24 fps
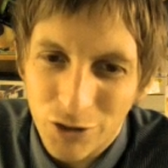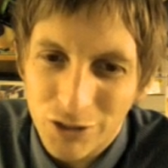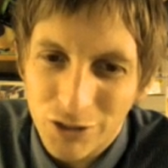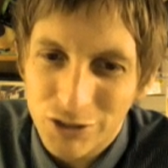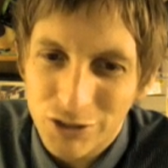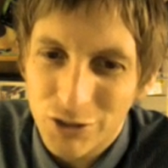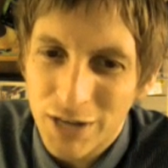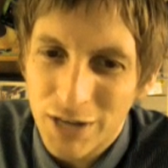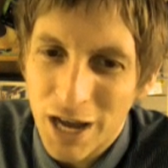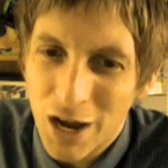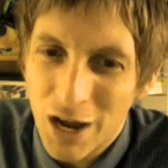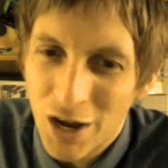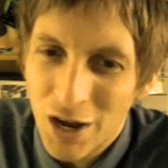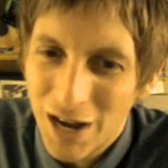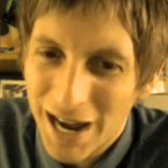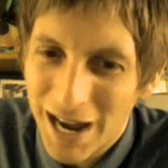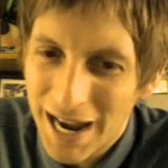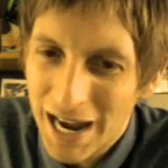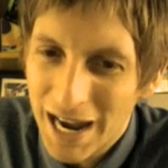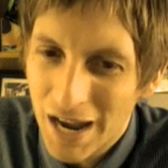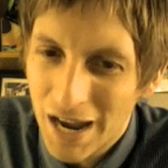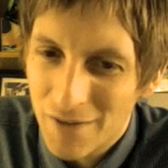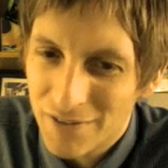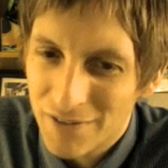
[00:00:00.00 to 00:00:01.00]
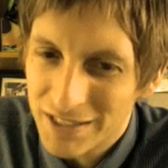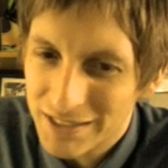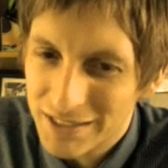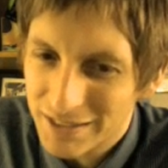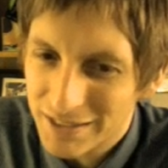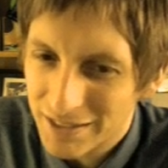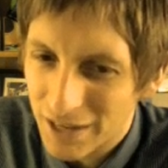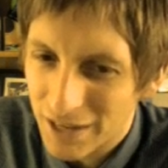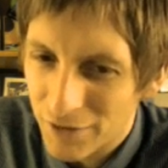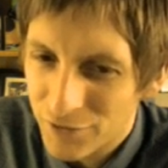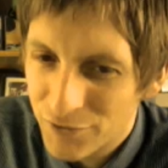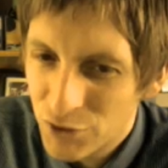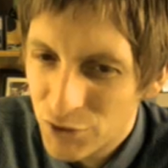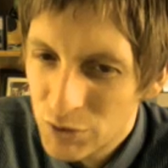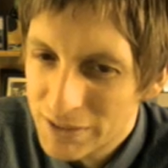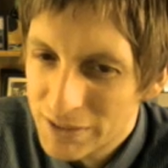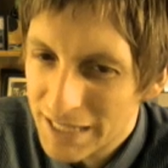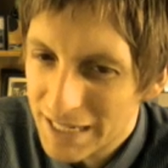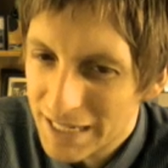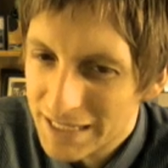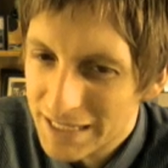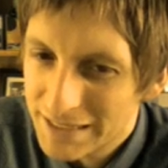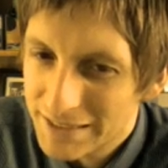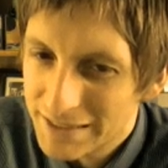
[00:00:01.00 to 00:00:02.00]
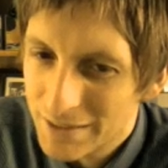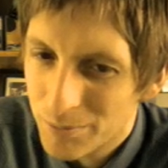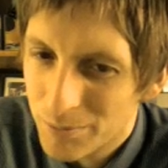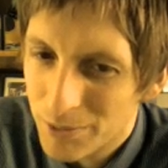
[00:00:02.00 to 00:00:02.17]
So now I have a few seconds to